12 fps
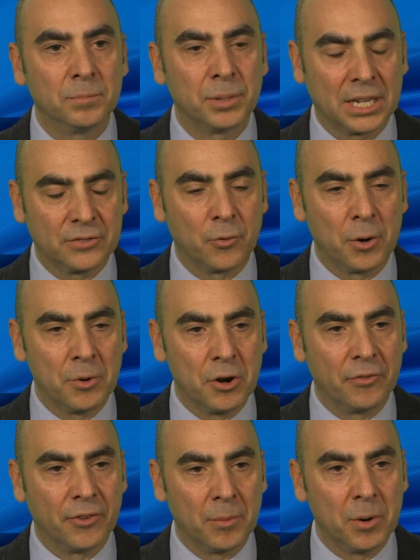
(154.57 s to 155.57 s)
plexiform
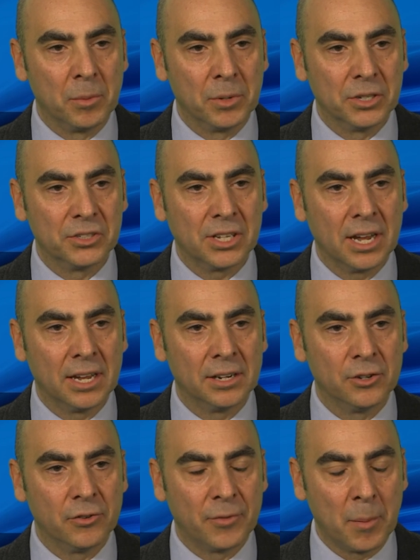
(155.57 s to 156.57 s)
neurofibromas
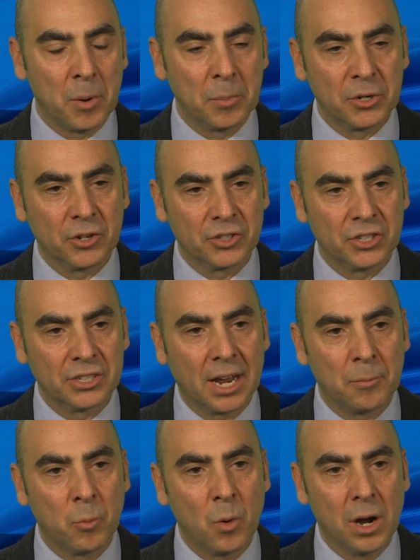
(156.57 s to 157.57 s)
and neurofibromatosis
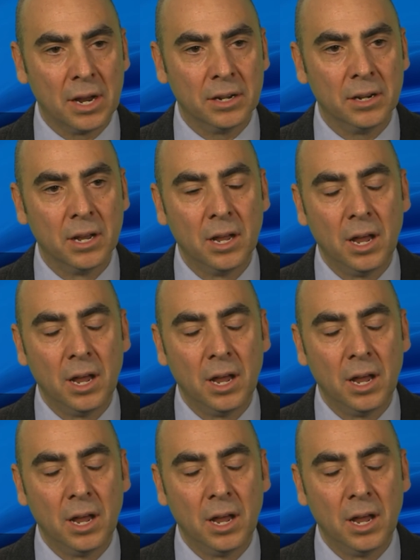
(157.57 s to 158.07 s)
type 1,